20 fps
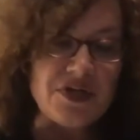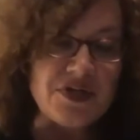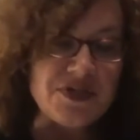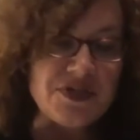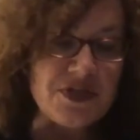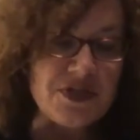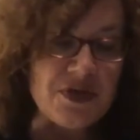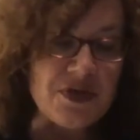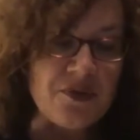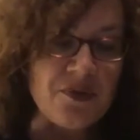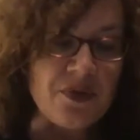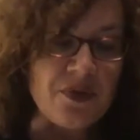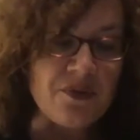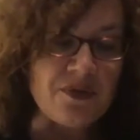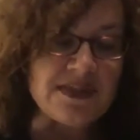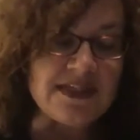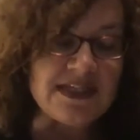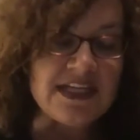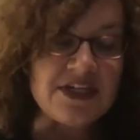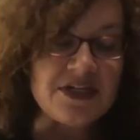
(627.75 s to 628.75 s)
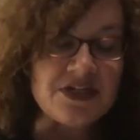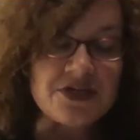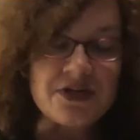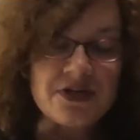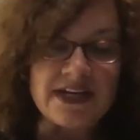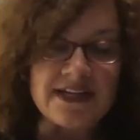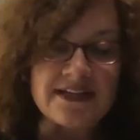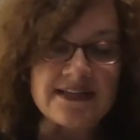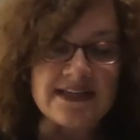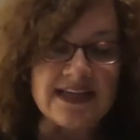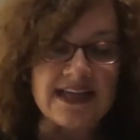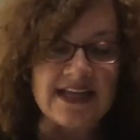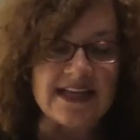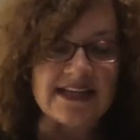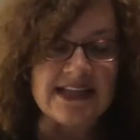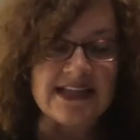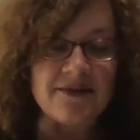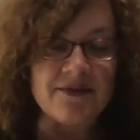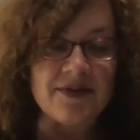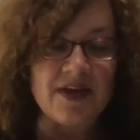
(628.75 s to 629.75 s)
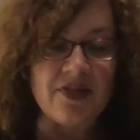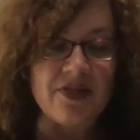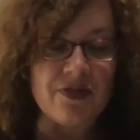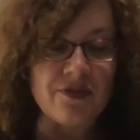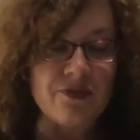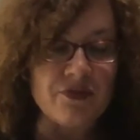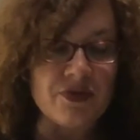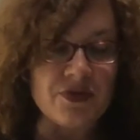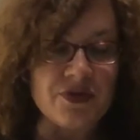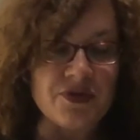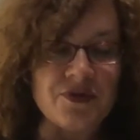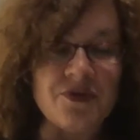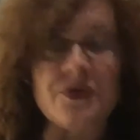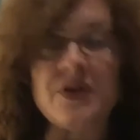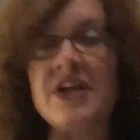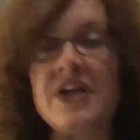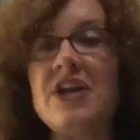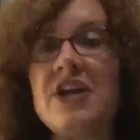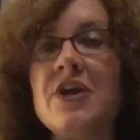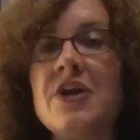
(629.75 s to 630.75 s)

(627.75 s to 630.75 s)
So what was interesting as I read through,